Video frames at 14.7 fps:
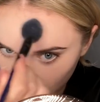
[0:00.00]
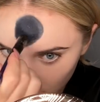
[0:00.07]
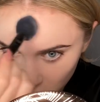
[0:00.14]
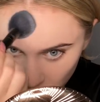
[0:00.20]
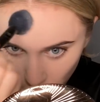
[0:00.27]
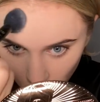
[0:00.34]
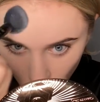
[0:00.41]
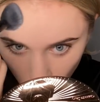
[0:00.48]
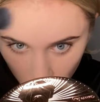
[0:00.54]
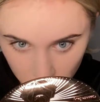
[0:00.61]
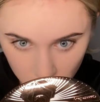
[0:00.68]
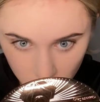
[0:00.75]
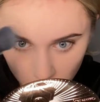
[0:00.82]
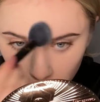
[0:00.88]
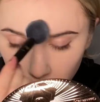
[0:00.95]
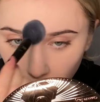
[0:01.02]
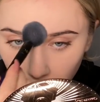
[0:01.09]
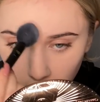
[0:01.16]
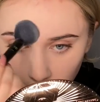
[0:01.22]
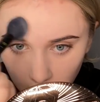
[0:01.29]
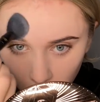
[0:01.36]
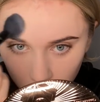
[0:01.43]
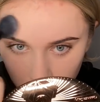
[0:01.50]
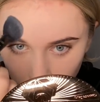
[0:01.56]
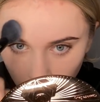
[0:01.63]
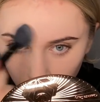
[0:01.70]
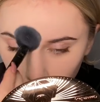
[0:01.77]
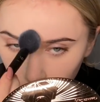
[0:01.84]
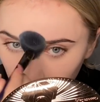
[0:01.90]
We just want to watch you do it. And I was
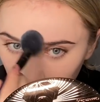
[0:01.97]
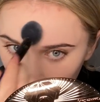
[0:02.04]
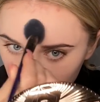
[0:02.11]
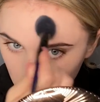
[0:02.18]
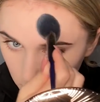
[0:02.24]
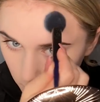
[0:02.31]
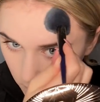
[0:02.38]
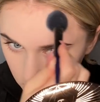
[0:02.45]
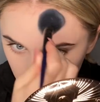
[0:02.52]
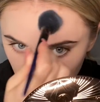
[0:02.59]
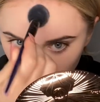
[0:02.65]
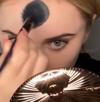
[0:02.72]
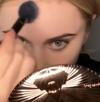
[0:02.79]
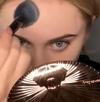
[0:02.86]
like, thank you so much.